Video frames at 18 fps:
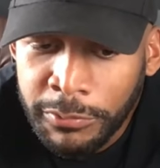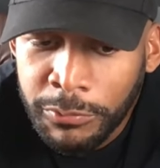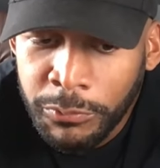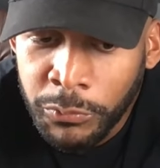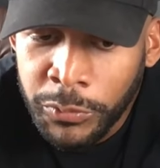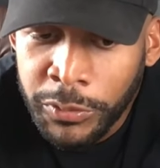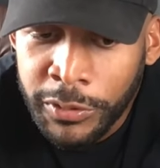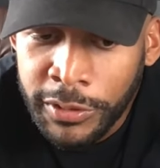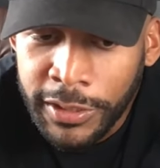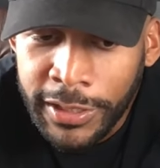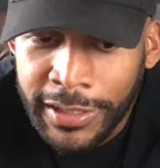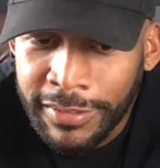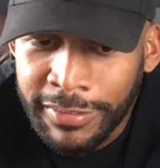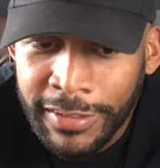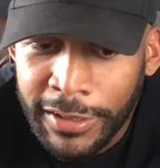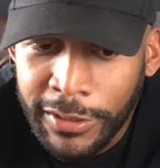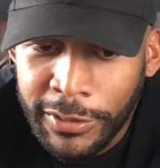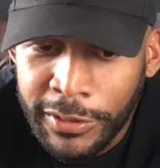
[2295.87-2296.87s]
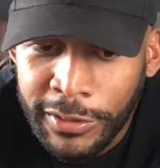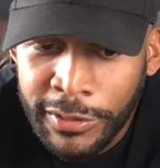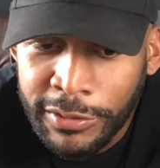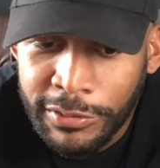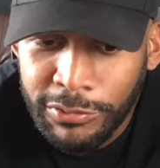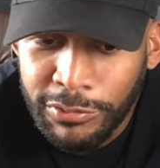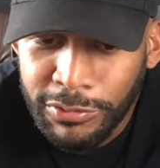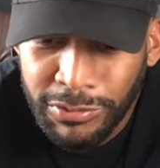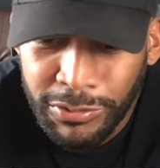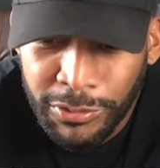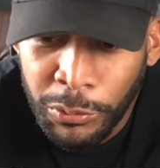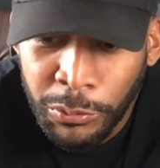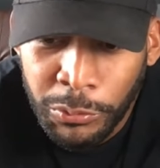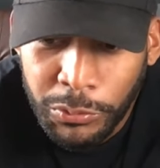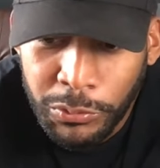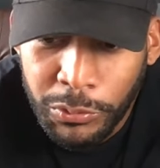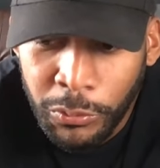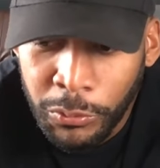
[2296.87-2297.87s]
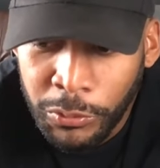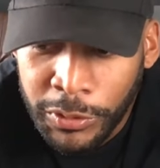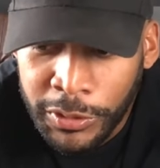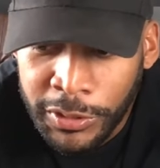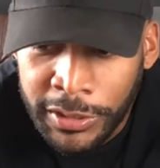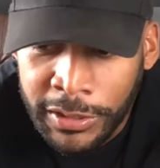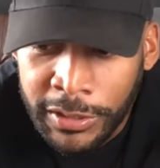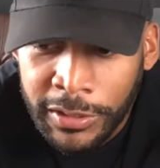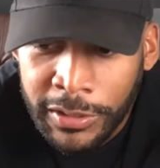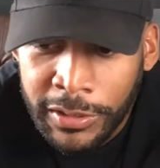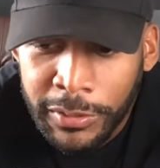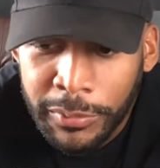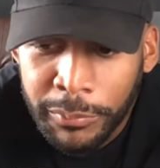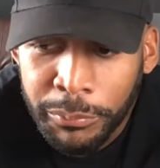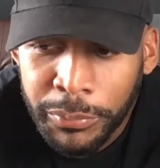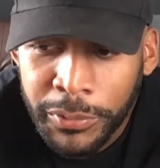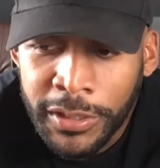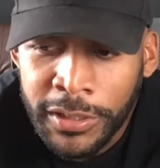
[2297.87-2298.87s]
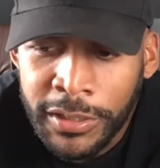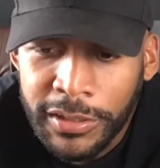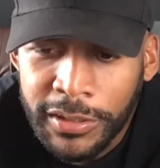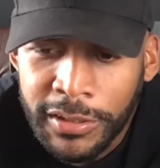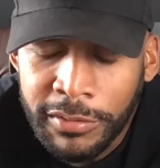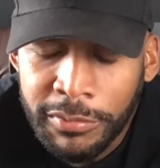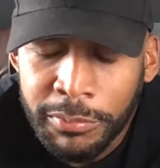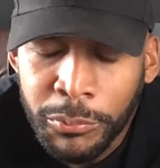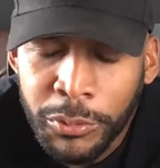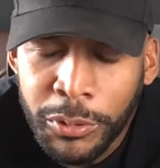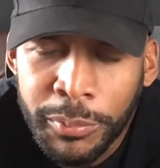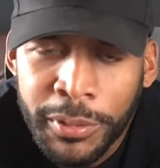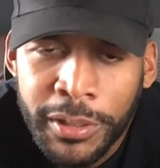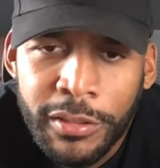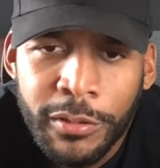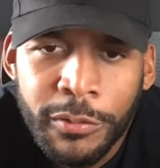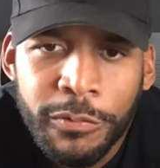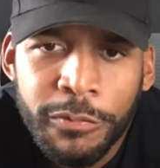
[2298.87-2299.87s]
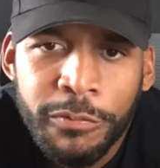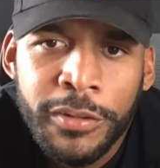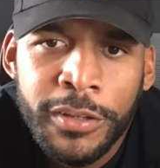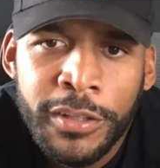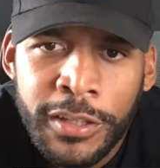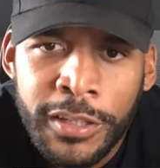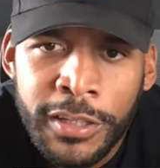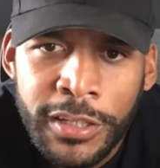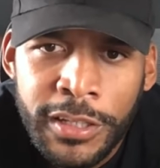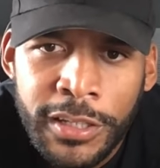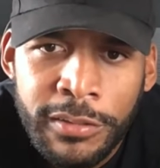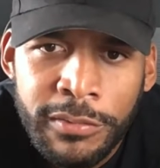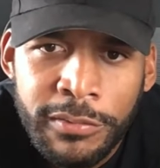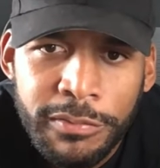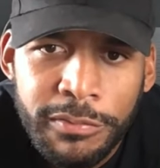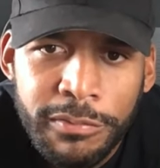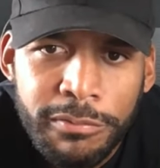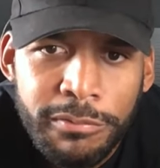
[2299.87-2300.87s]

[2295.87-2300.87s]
real. Like, it's not going to look so corny, but it's more about the feeling of